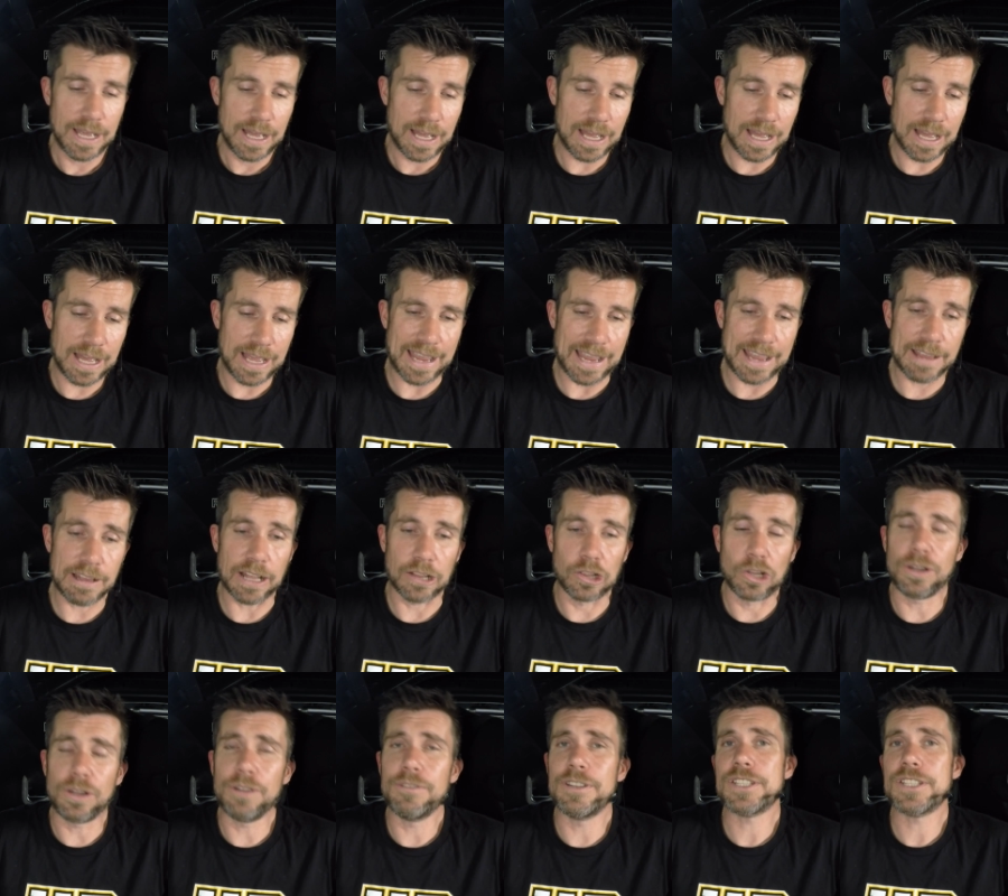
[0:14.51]
And a
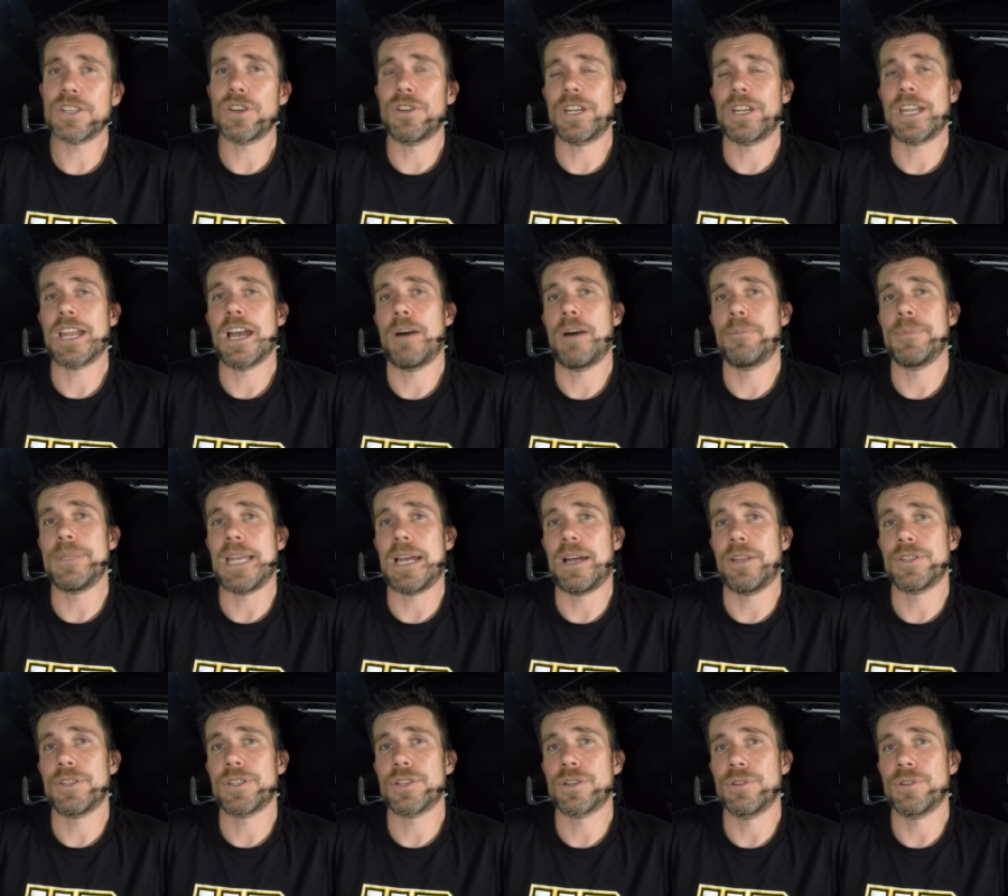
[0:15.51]
lot of it's going to come
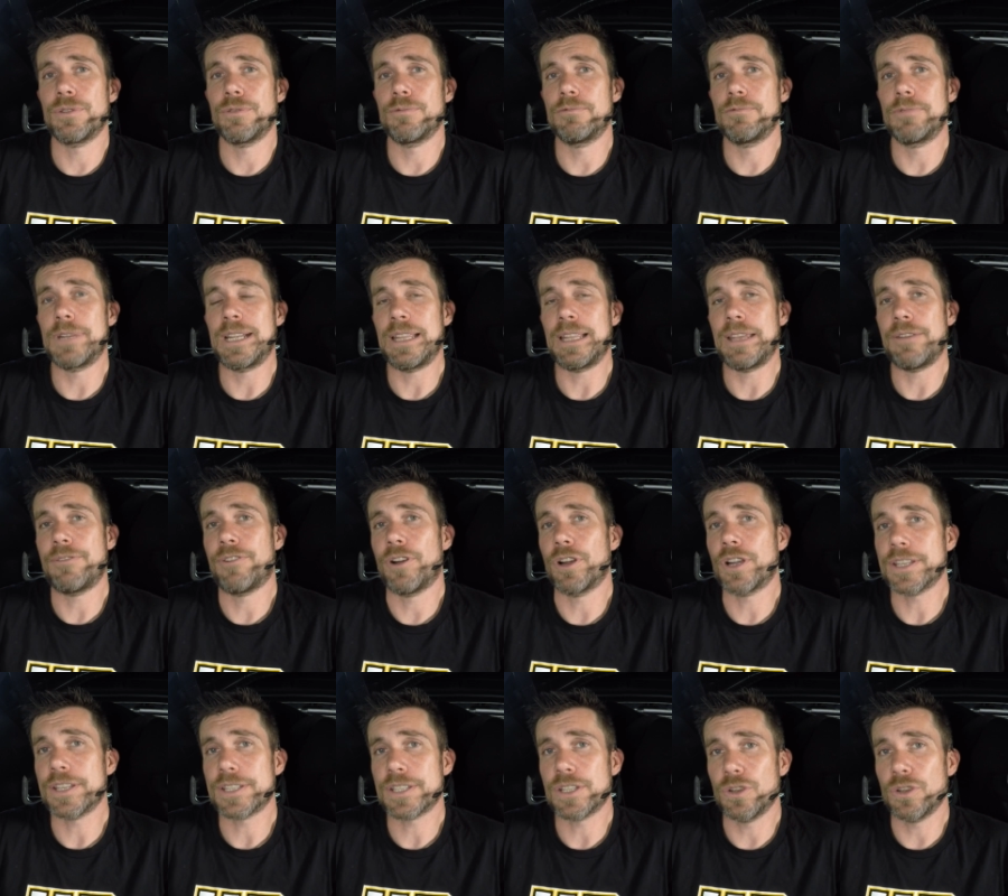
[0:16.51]
down to really
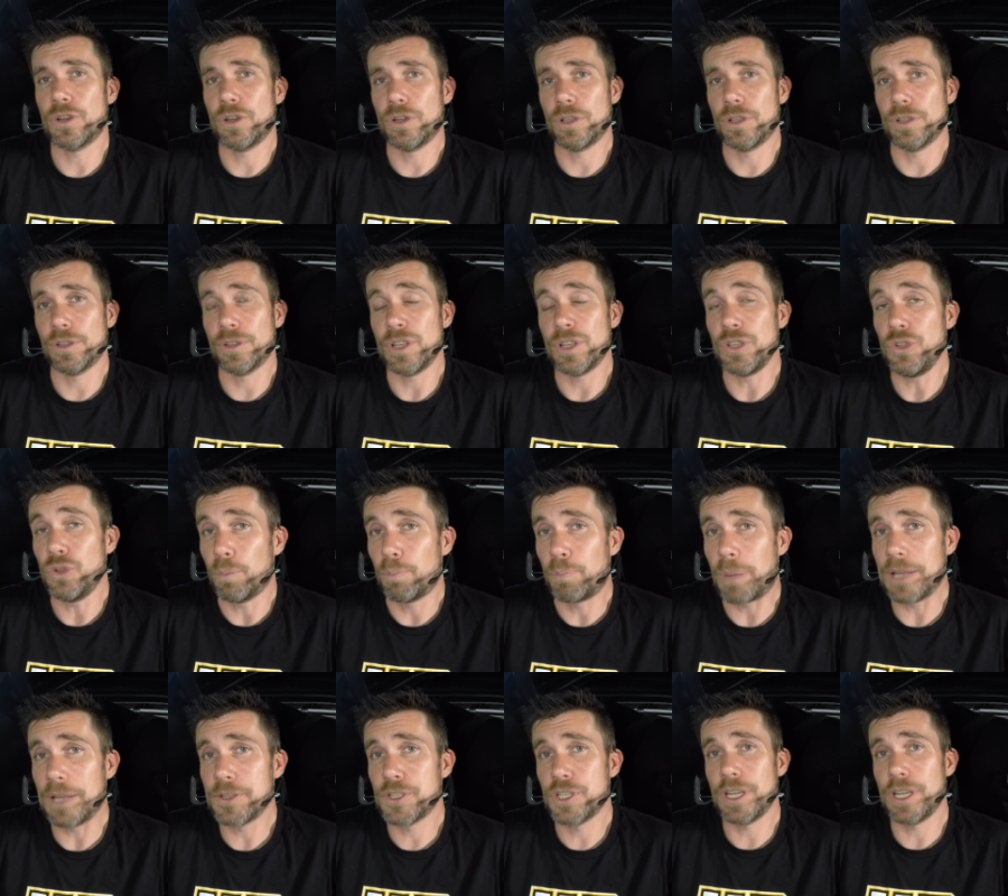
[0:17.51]
focusing on your
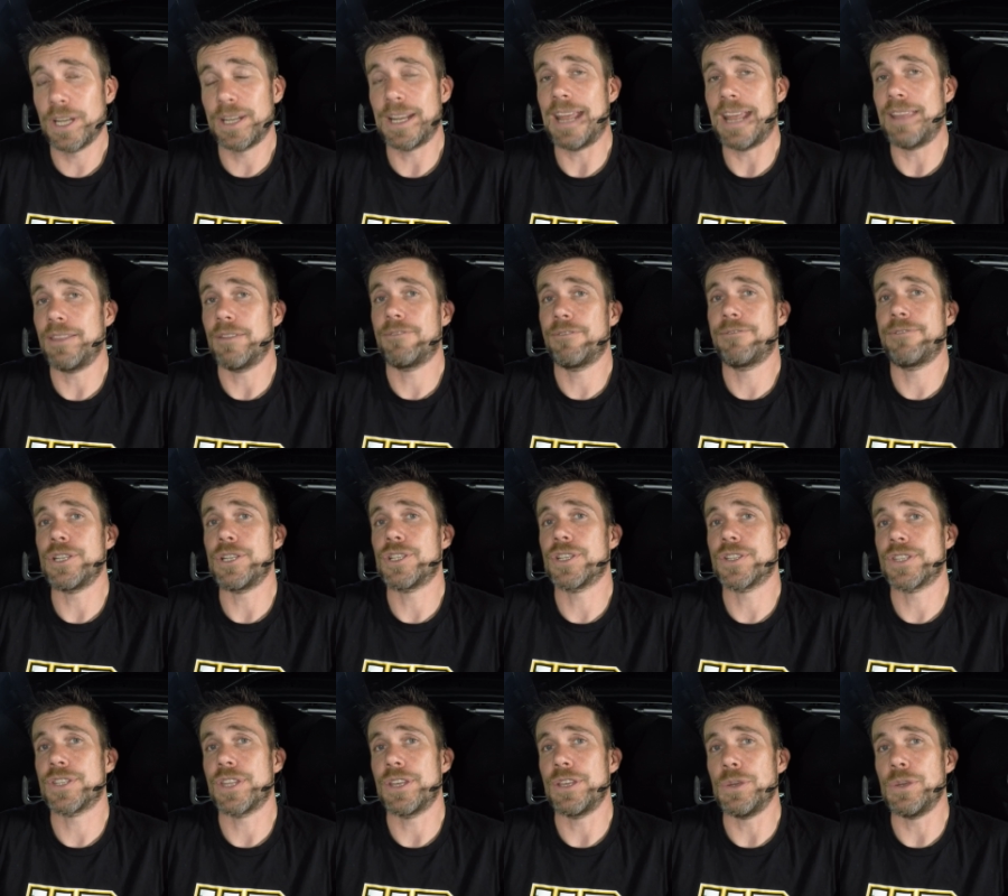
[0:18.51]
budget and the
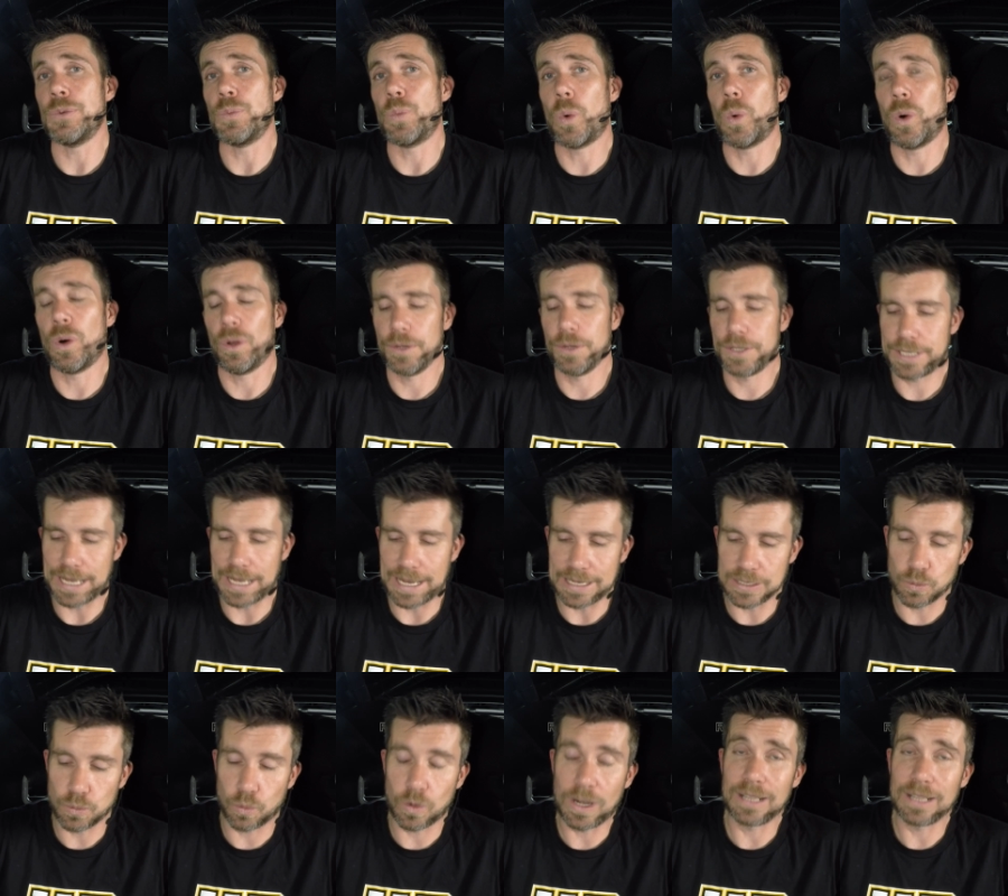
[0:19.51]
features that you want,
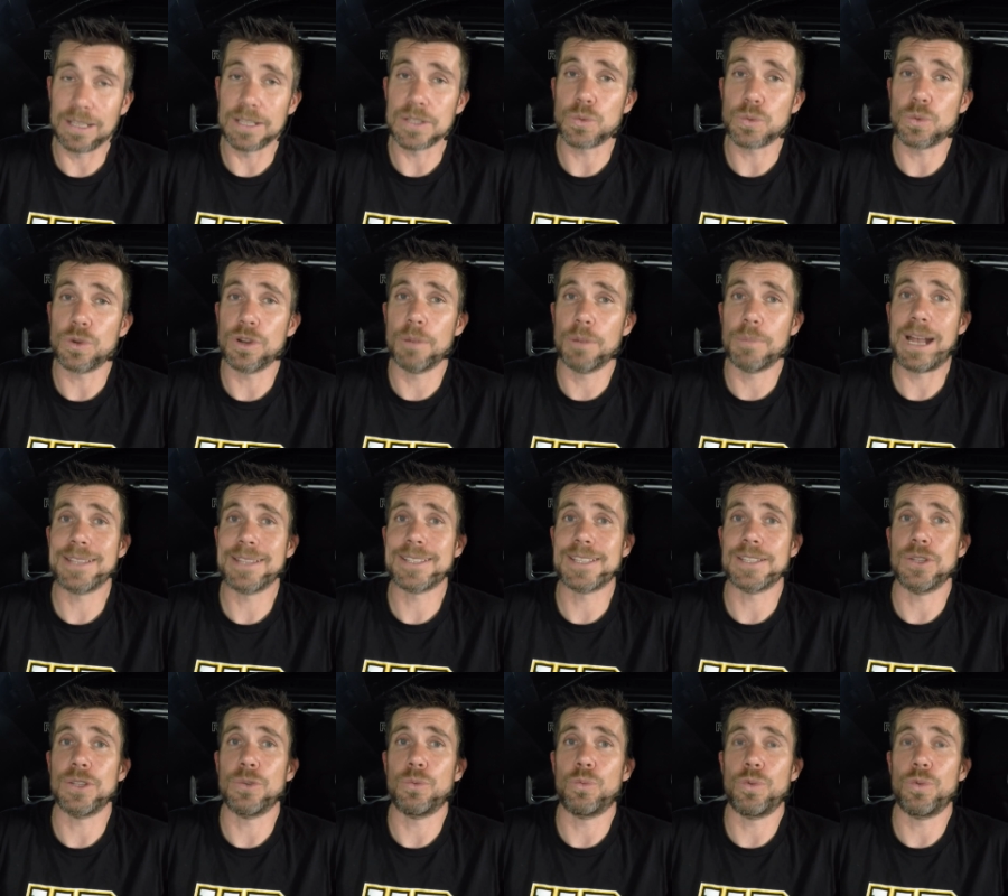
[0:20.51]
as well as whereabouts
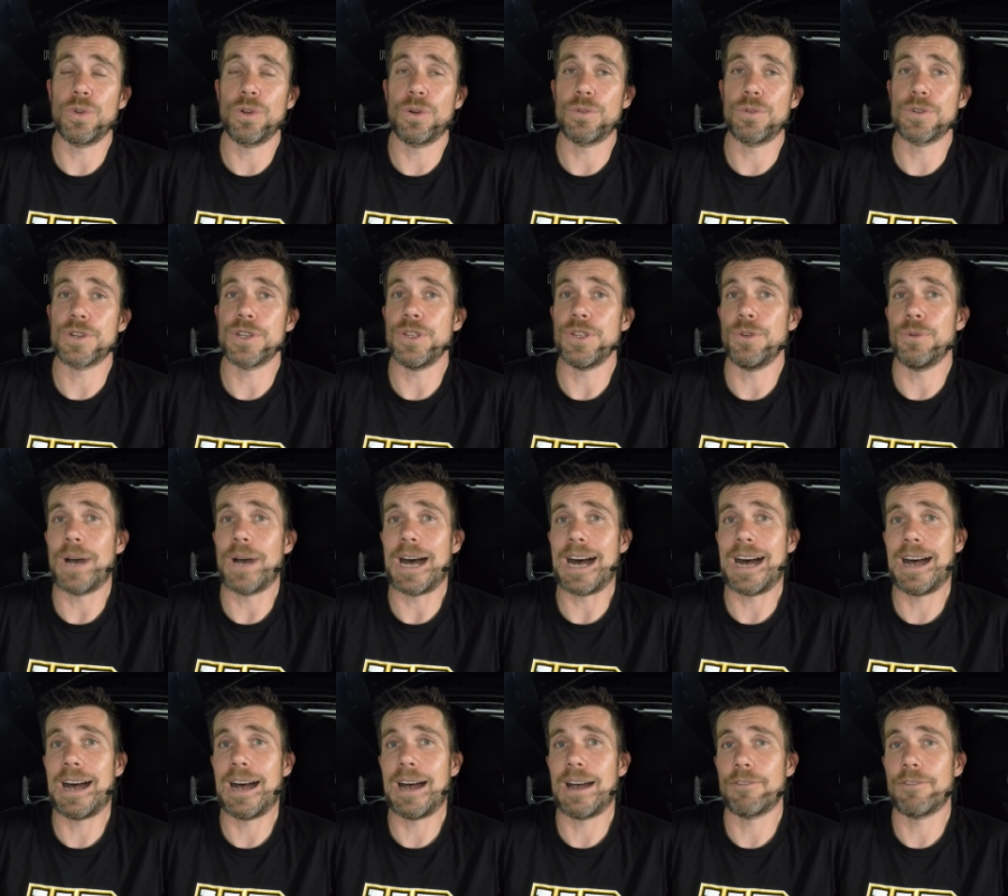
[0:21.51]
in the world you
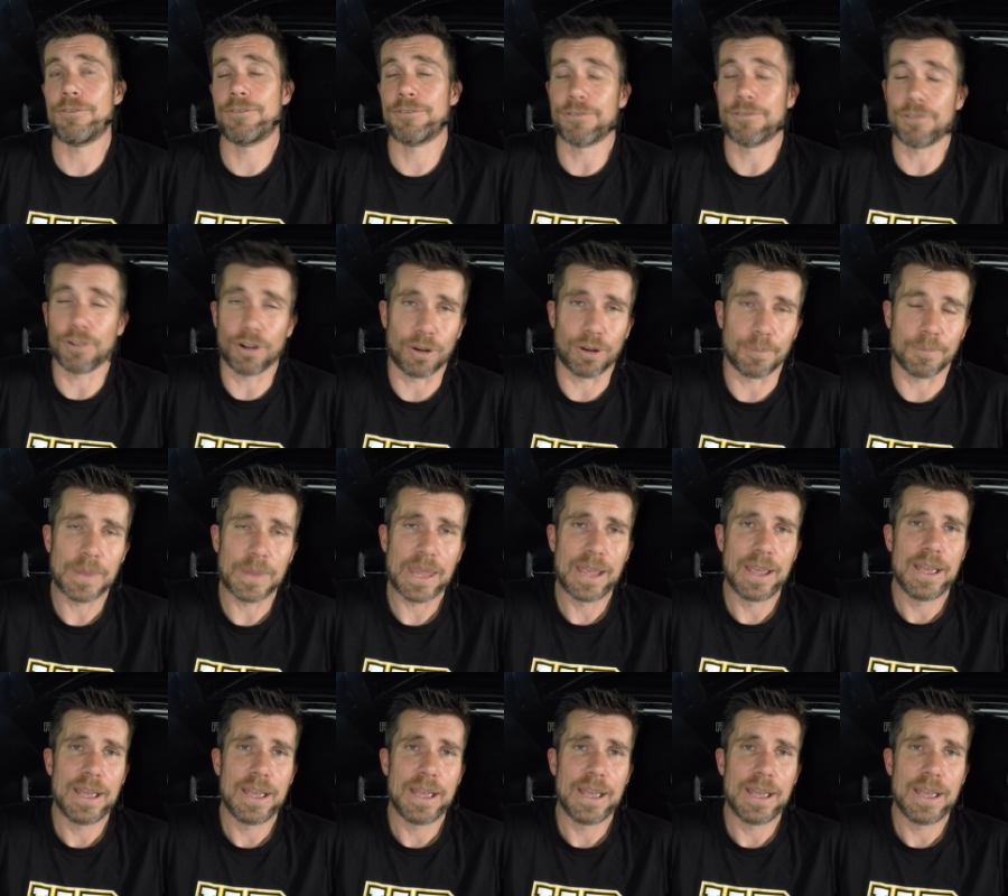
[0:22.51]
are from.